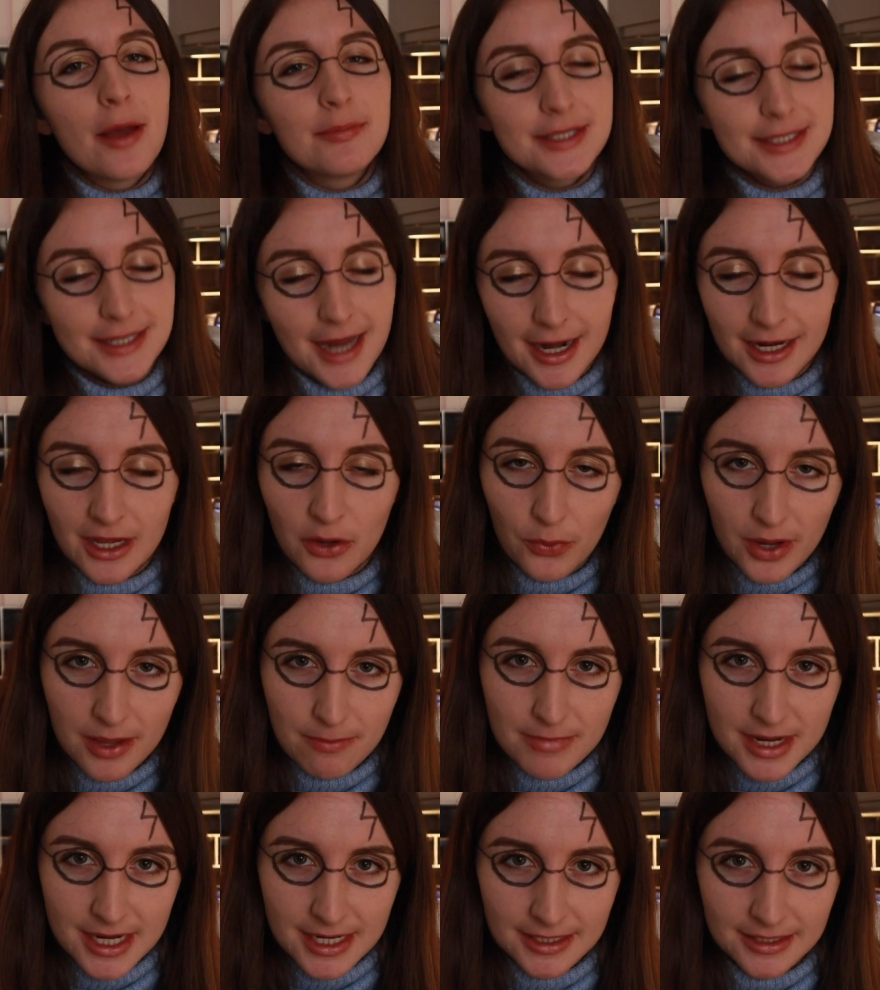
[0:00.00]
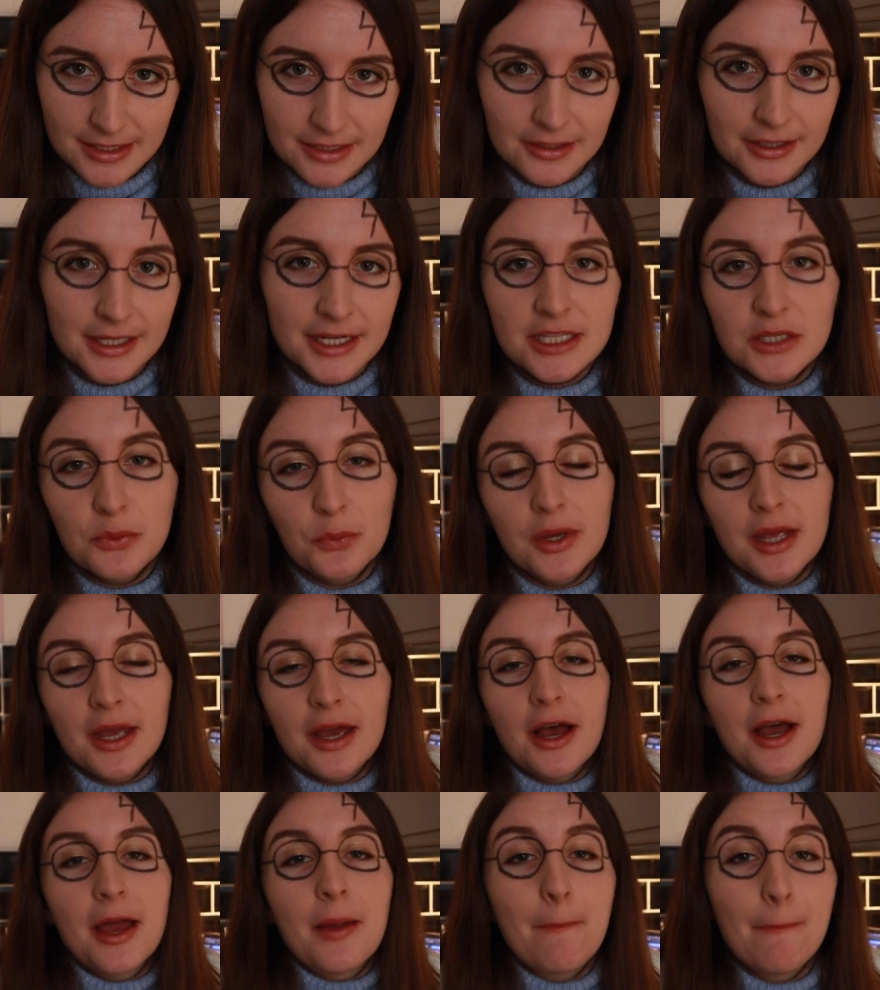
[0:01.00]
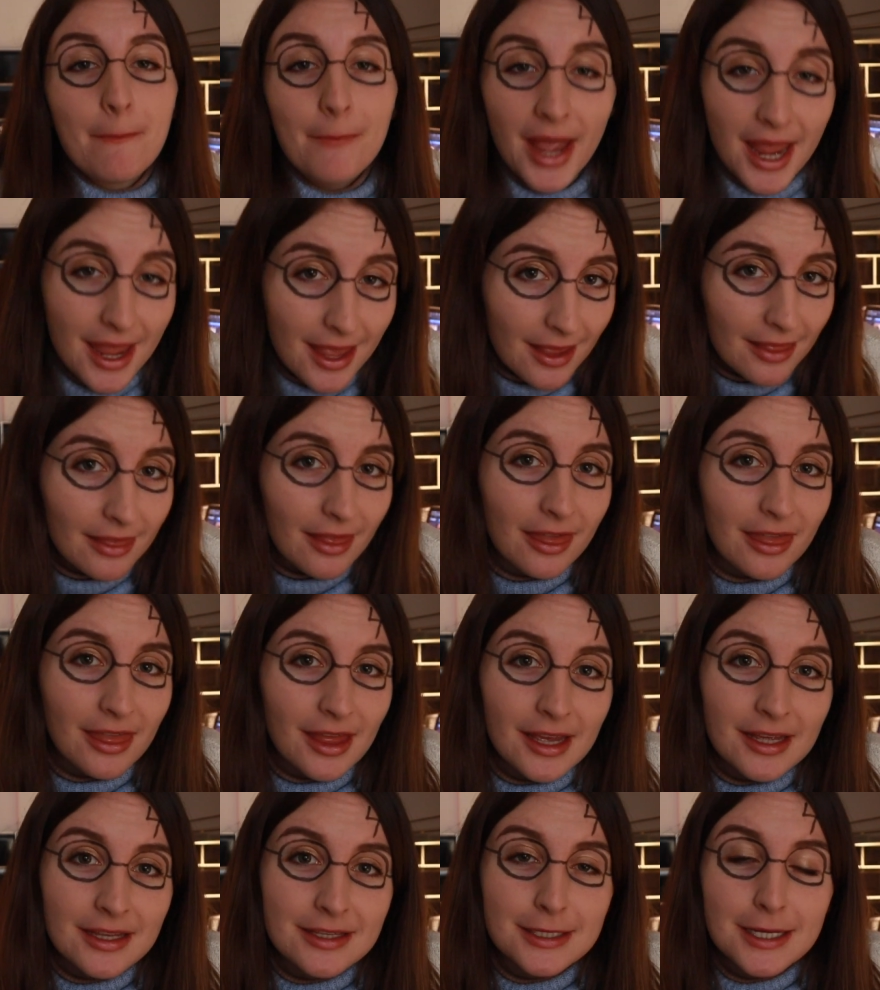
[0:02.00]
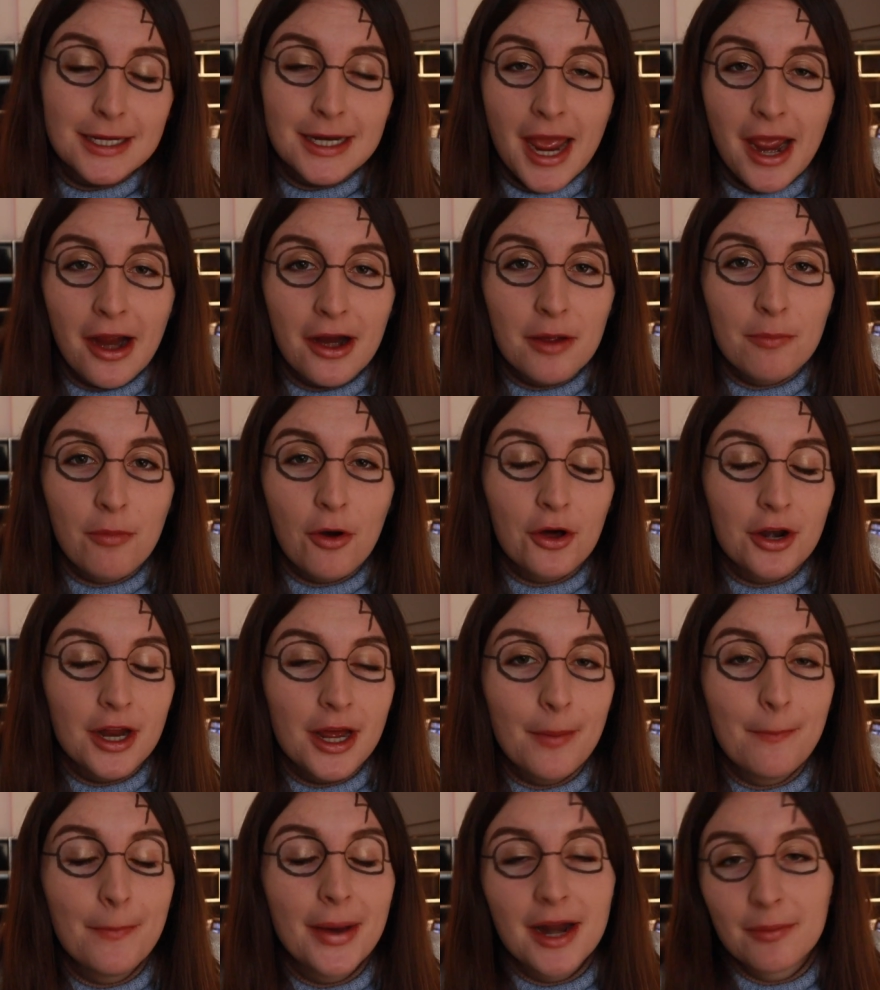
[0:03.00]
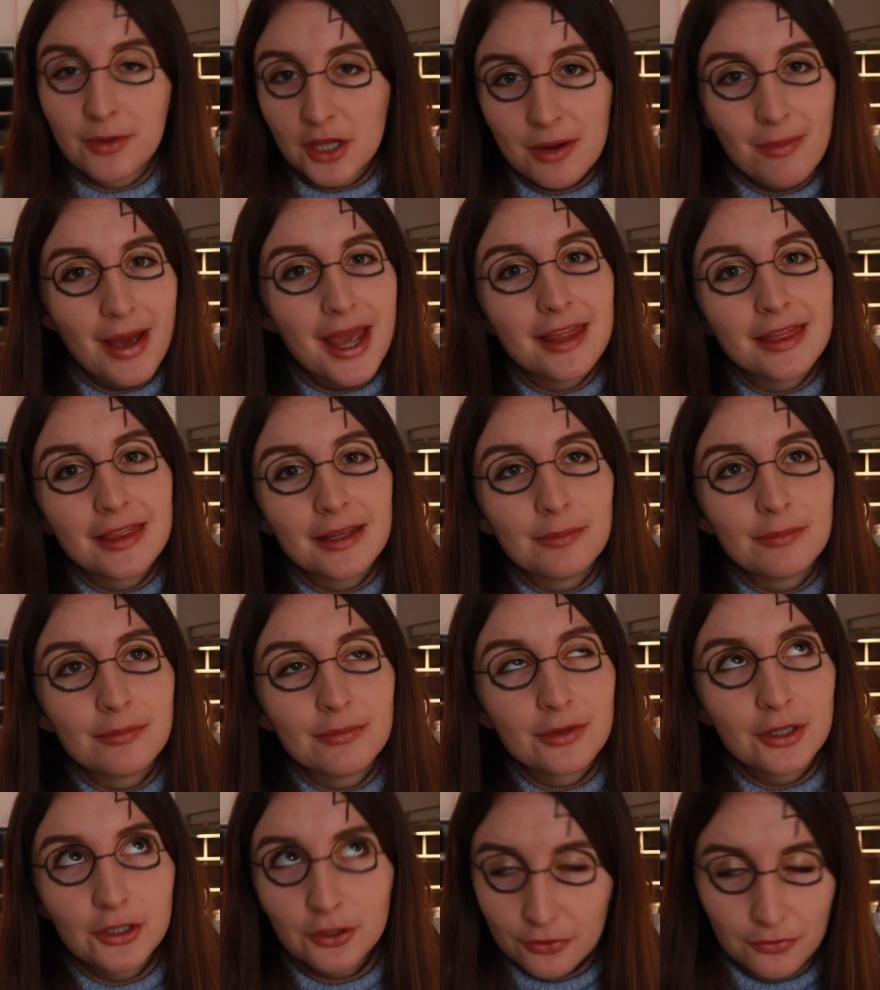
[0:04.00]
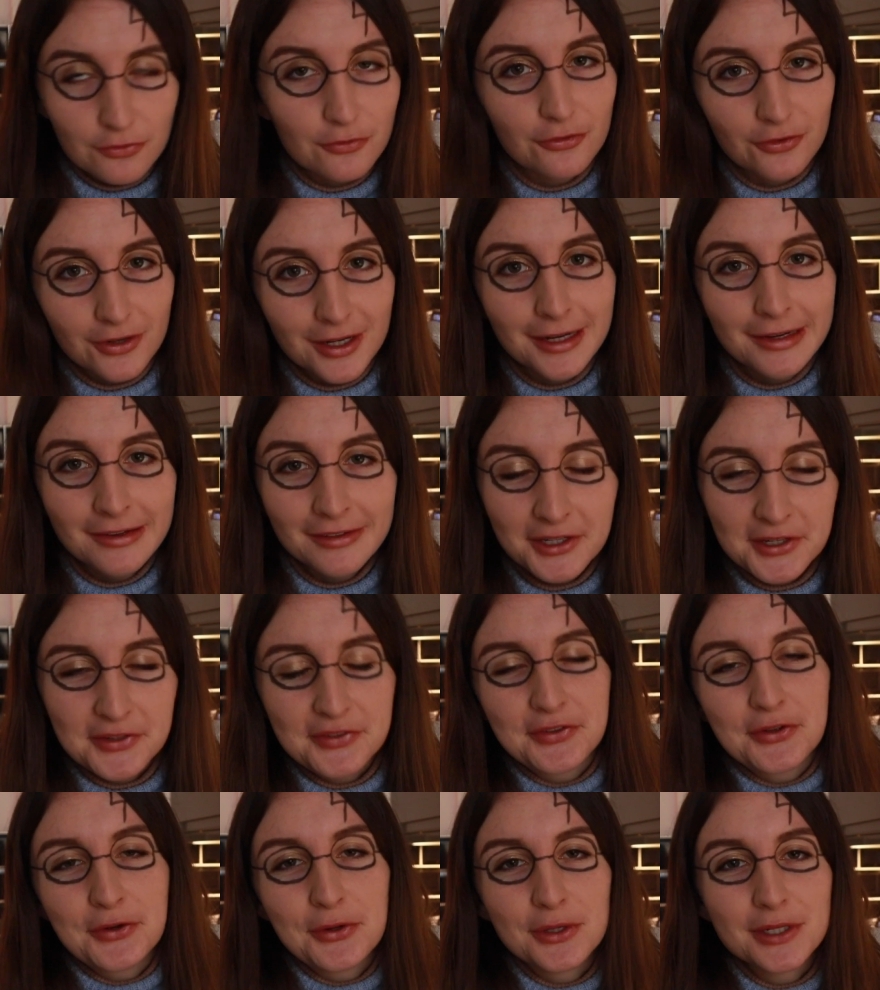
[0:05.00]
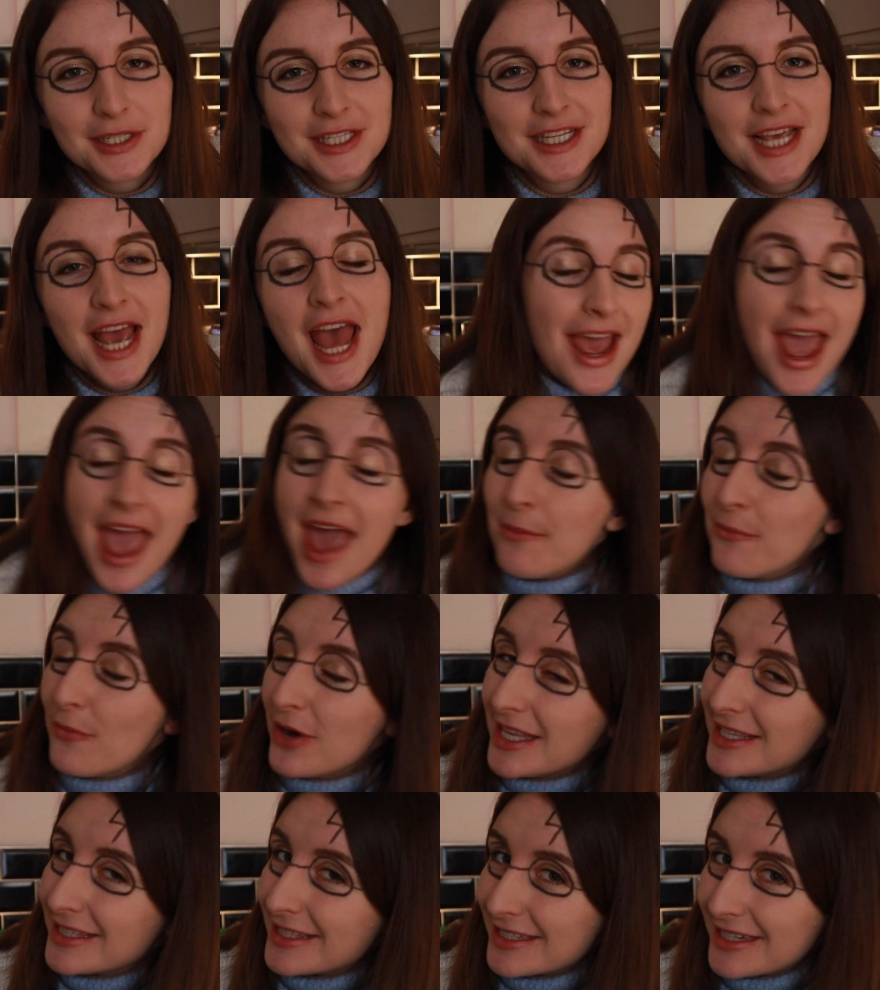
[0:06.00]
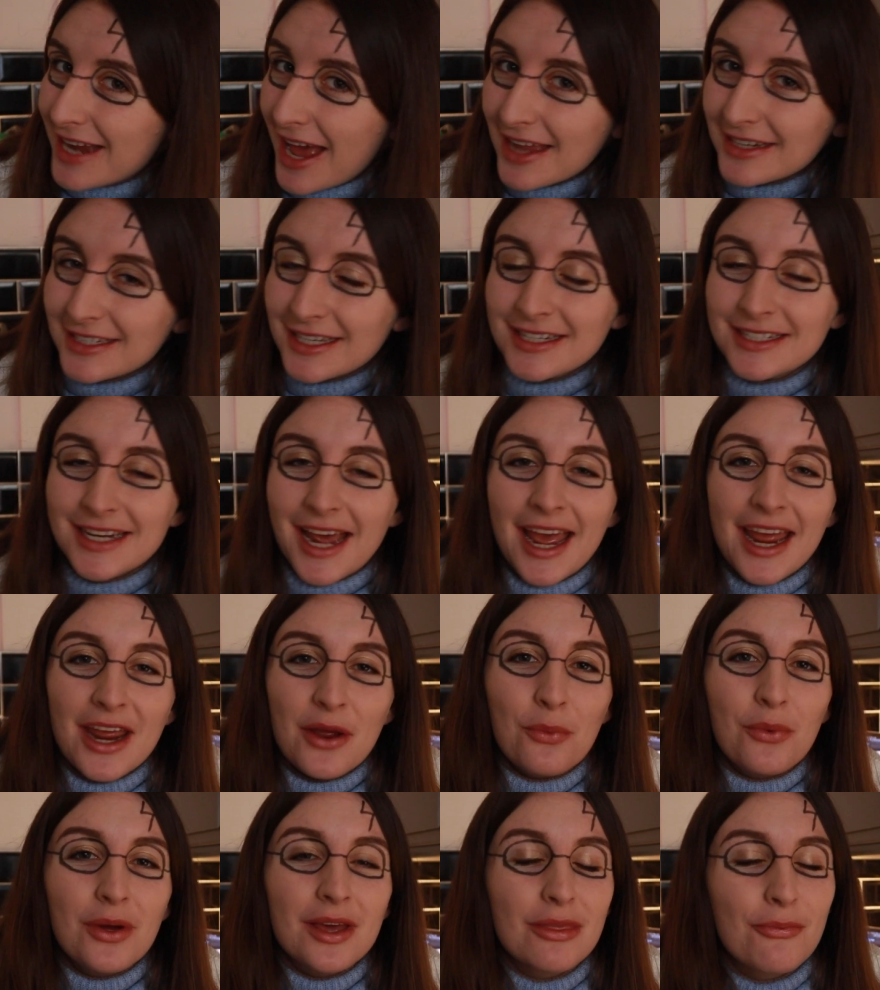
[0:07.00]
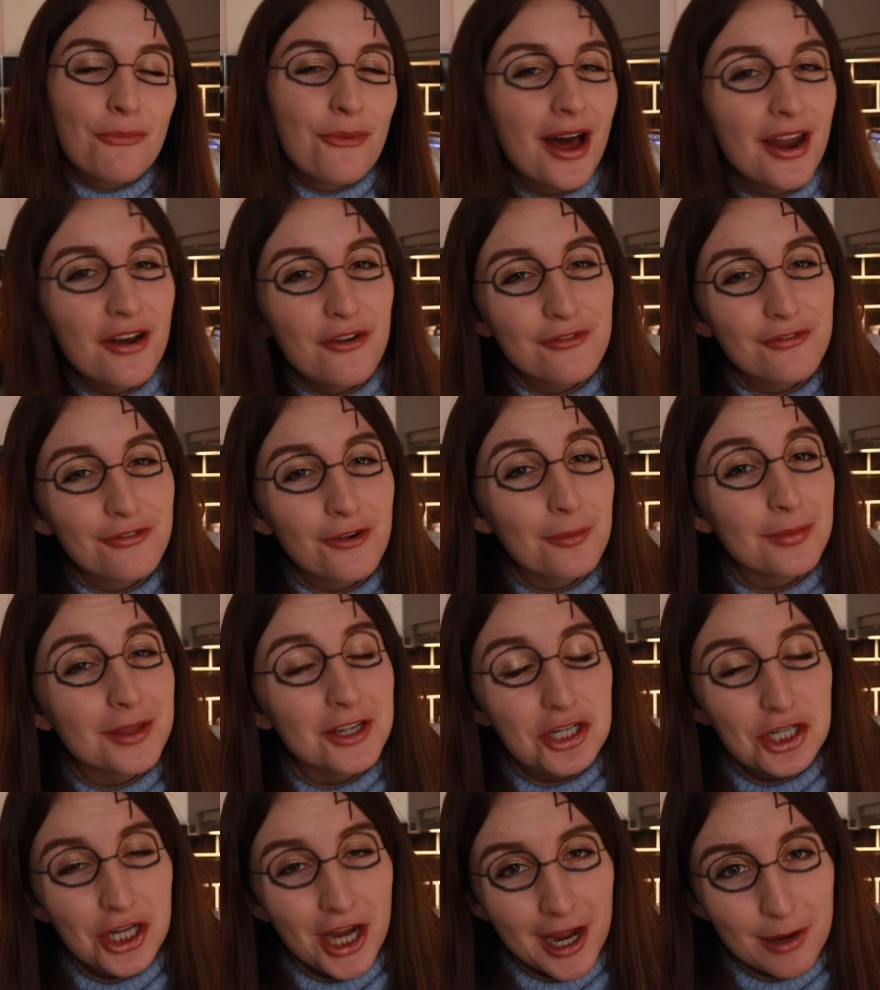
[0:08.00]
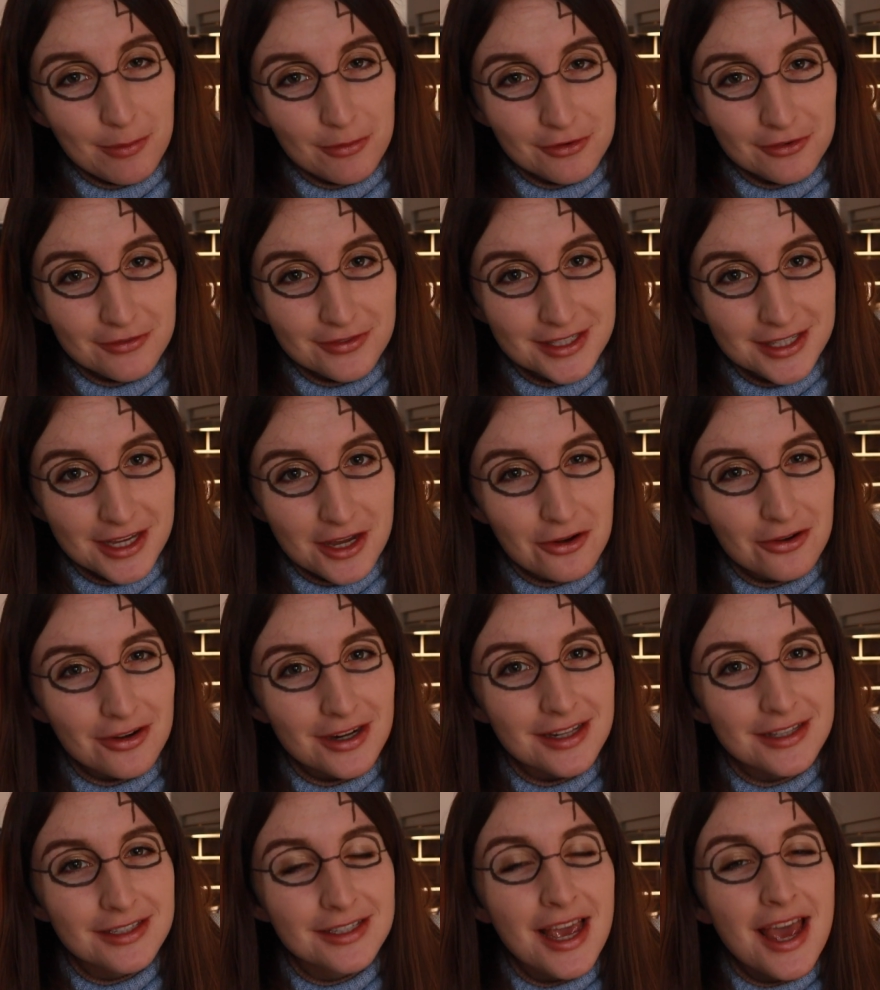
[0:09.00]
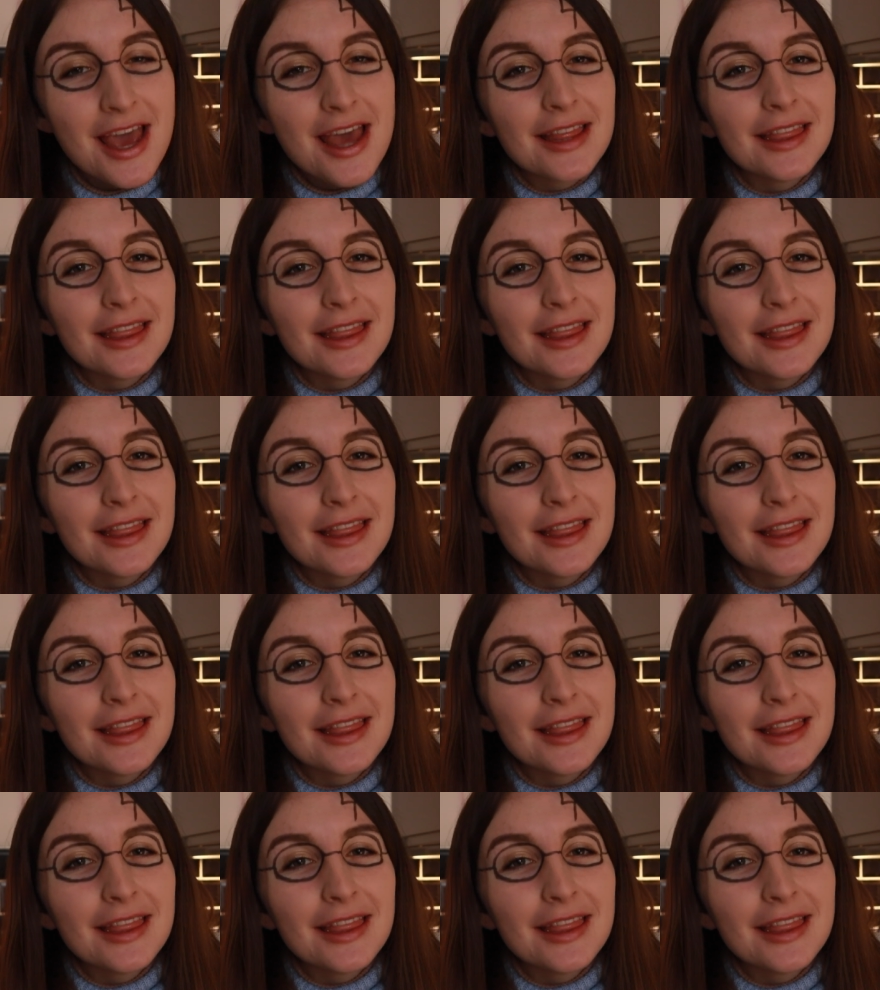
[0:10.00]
I'm starting a wee mini-series where I'm baking the things in Harry Potter, but I'm gonna make them gluten-free, of course. And we start today with one from the Chamber of Secrets.